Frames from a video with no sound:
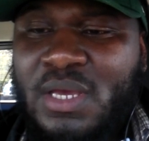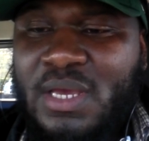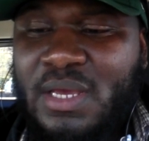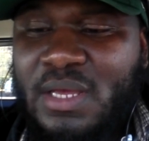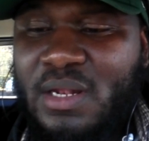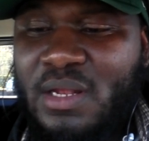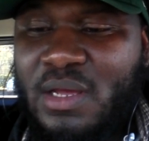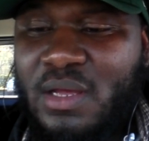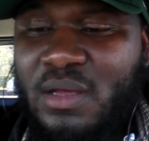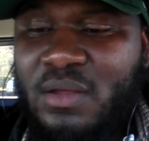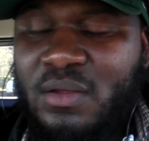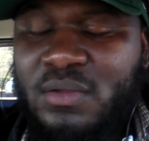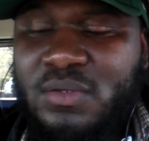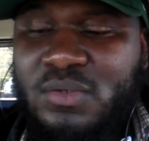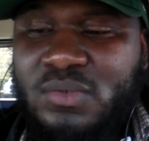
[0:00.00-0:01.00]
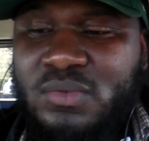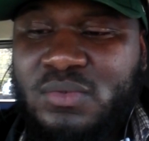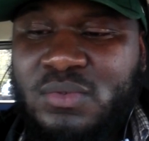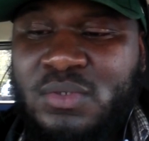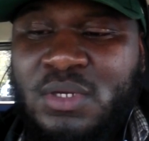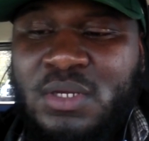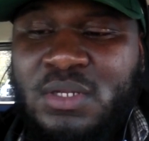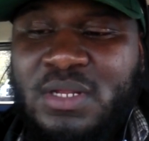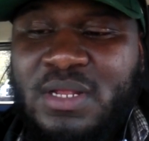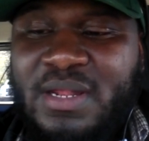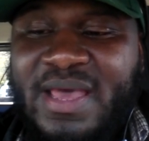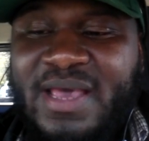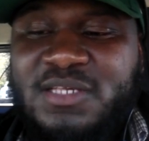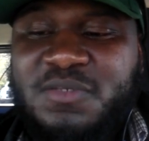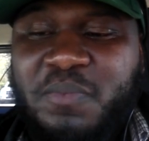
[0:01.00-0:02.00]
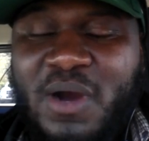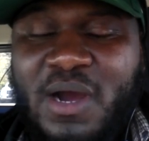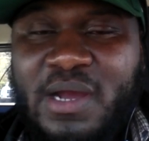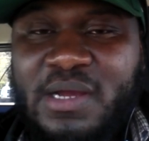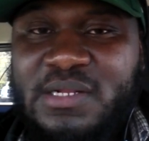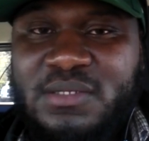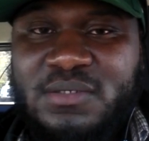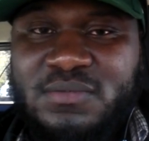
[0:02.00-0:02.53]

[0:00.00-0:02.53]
And the next part